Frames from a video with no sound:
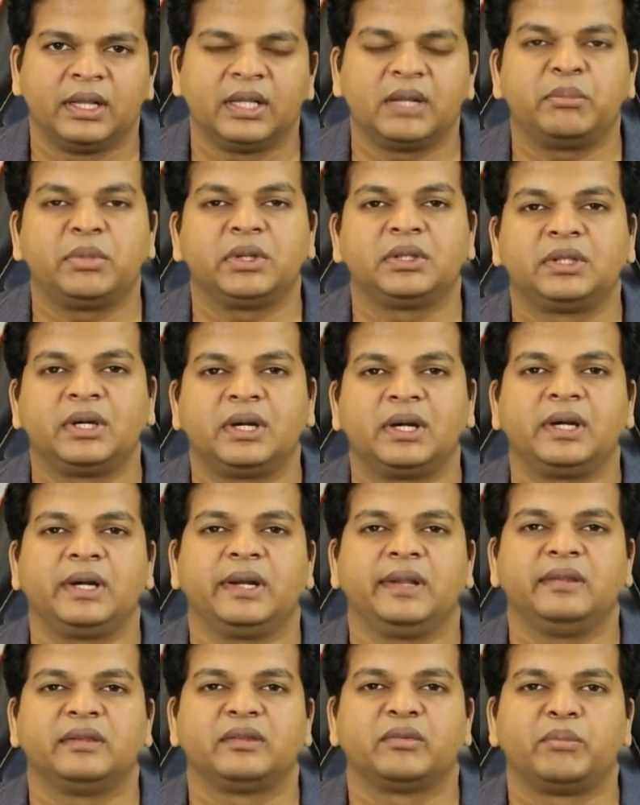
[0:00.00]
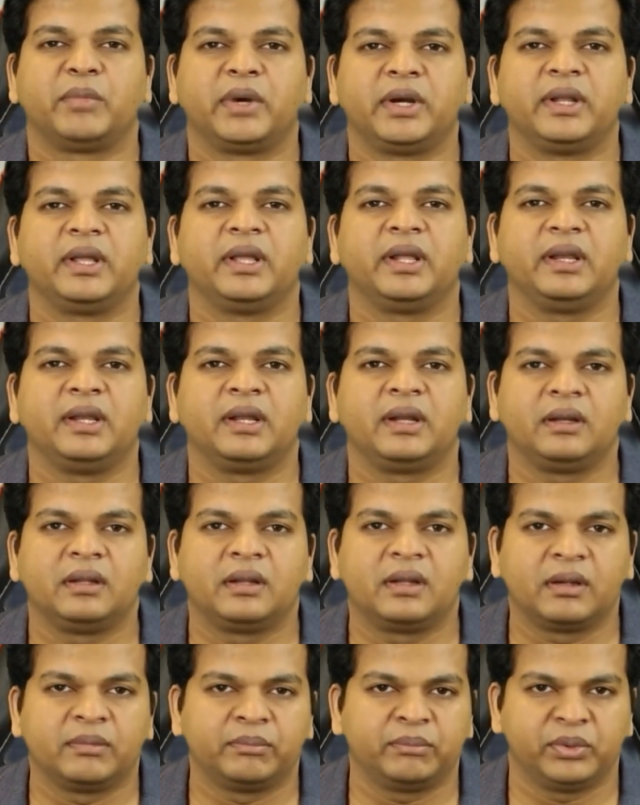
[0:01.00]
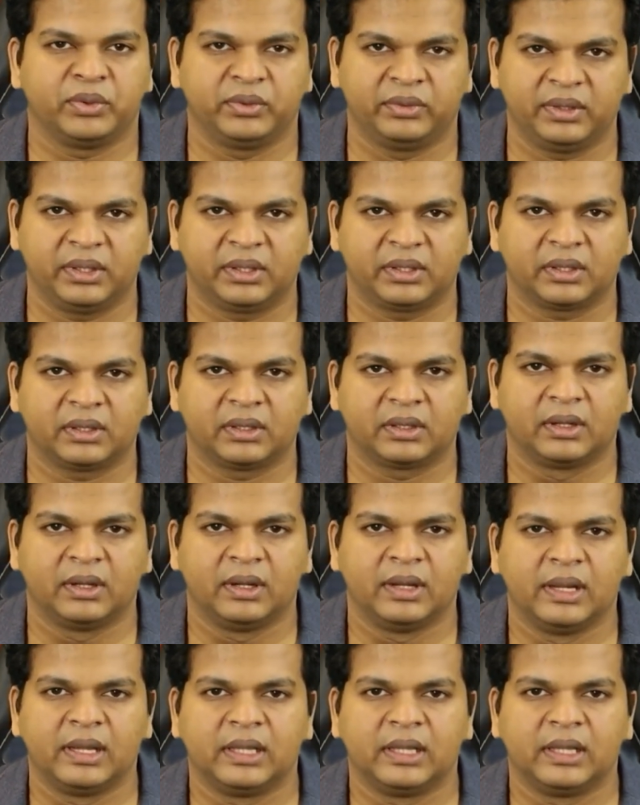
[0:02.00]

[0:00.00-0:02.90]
Number third is material composition.